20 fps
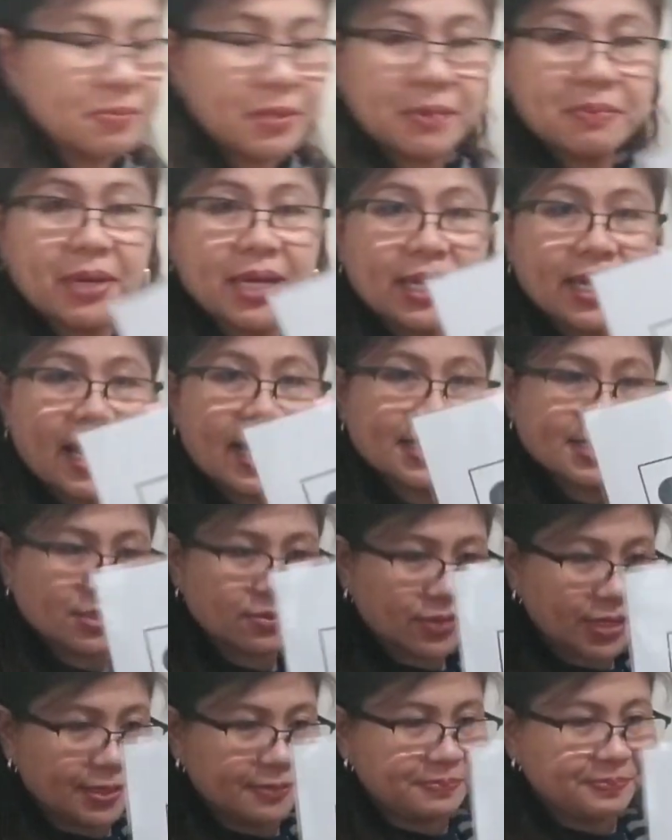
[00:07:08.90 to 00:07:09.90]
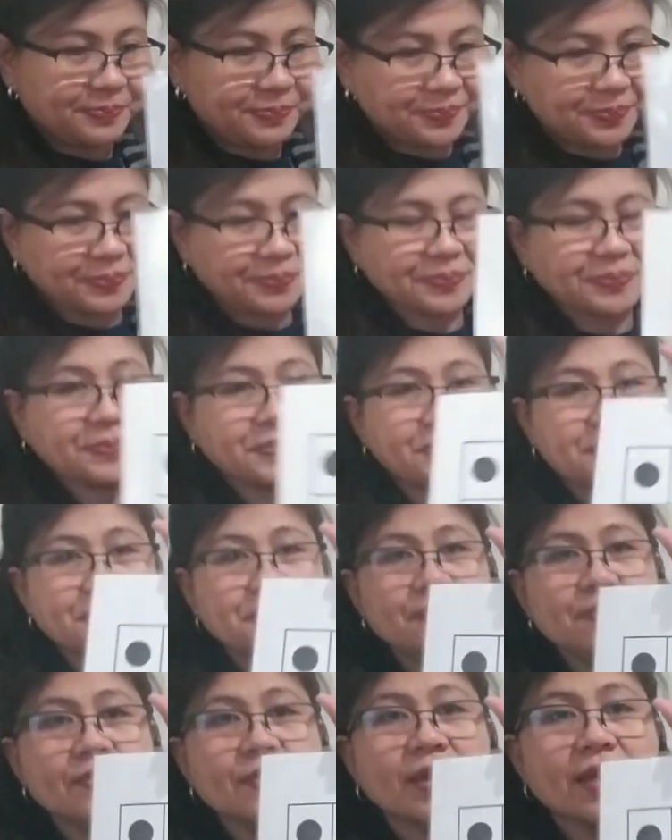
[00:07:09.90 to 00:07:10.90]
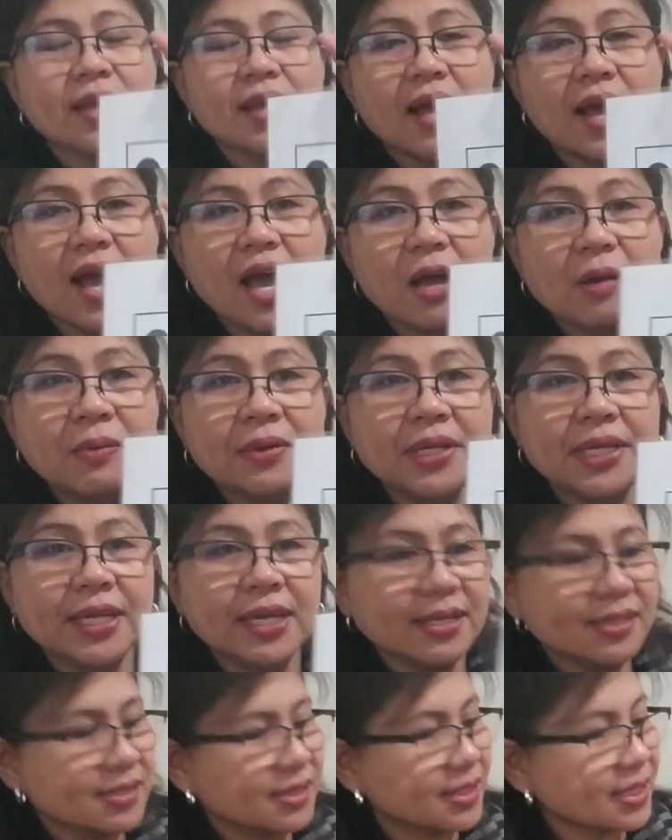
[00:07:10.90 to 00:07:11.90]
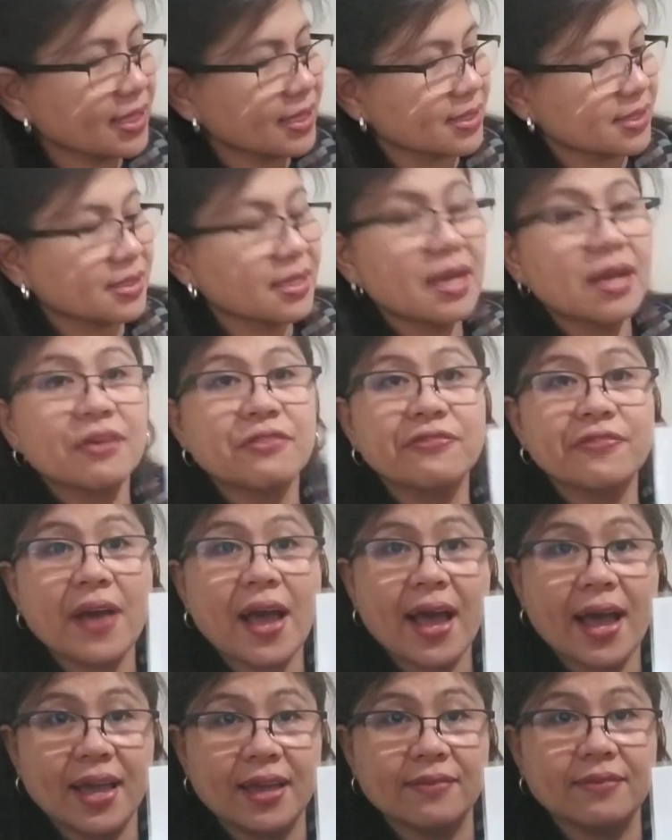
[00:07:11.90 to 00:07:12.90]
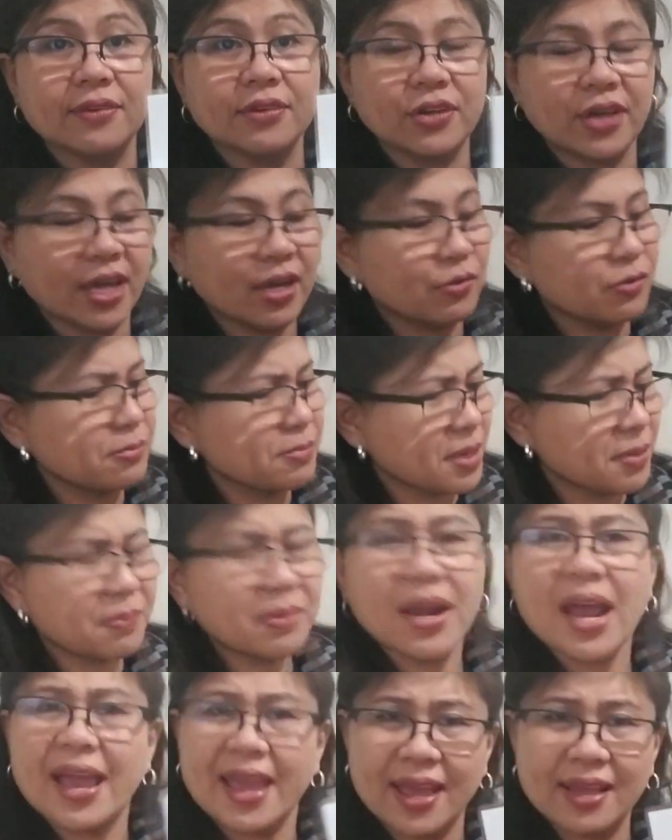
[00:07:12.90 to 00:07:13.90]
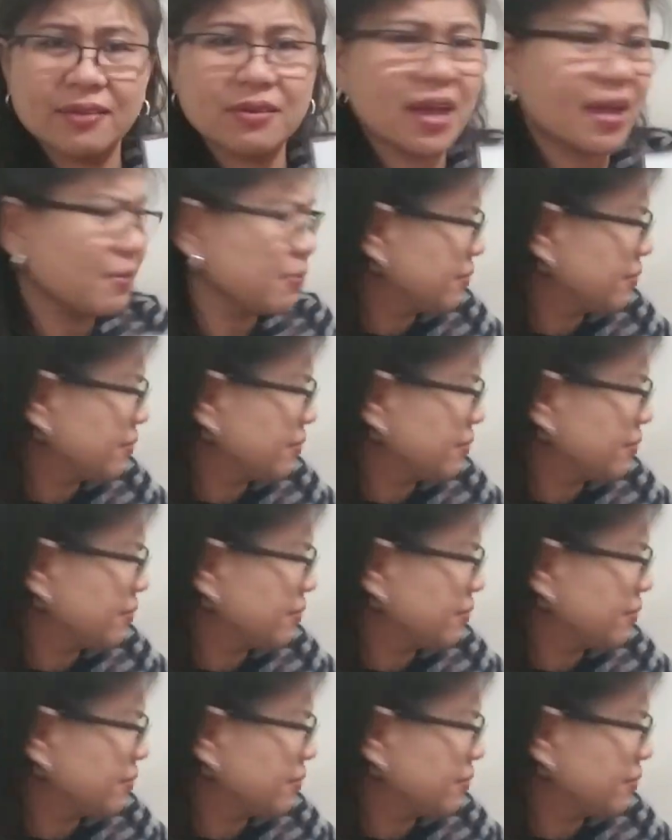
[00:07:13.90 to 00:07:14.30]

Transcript: be my last one. How many is this? 5, okay? Remember, I